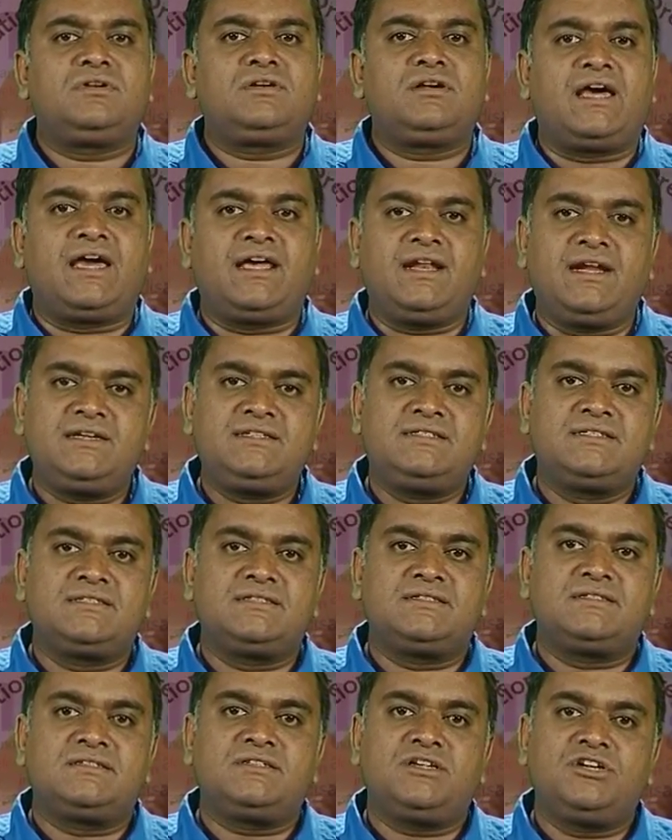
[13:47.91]

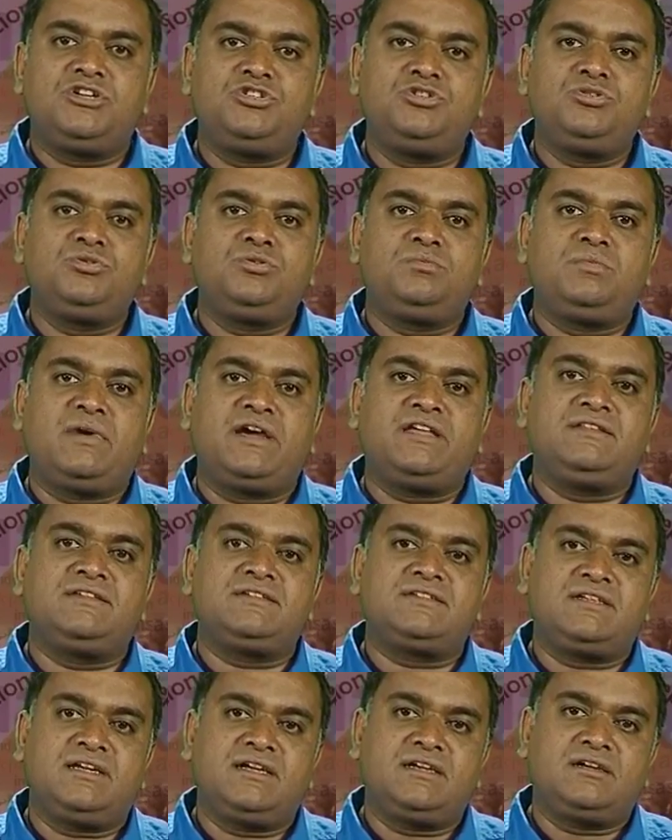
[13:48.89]
directions issued by the
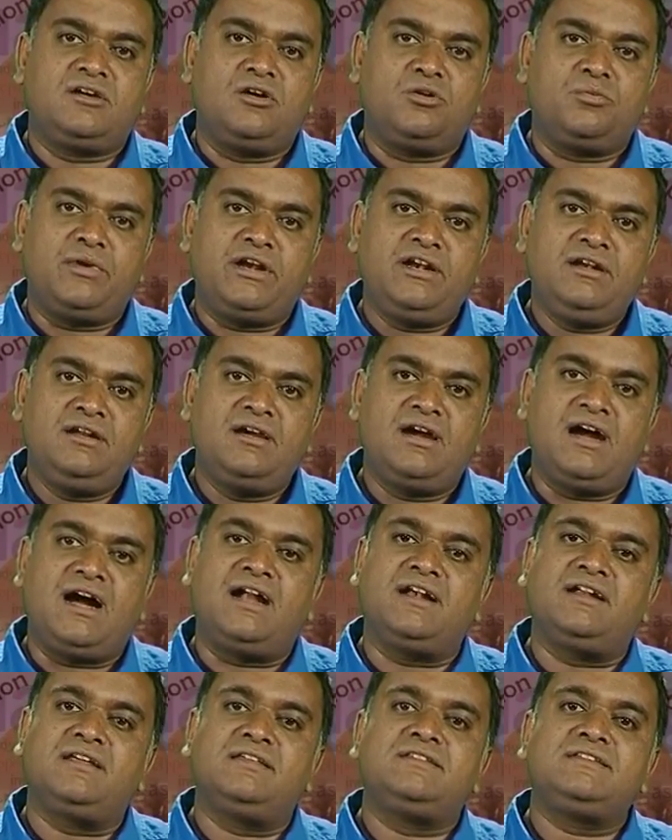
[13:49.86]
state government
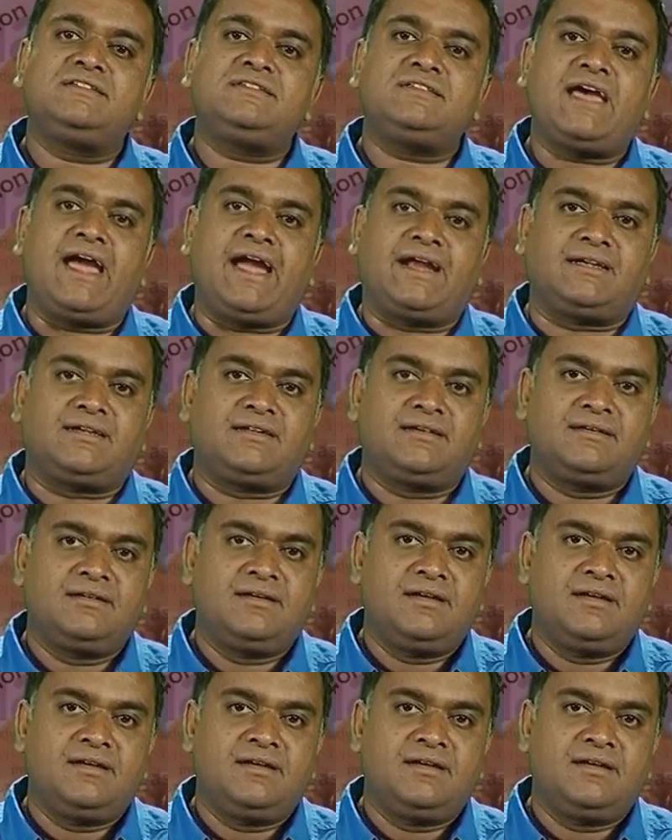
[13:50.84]
under this Act.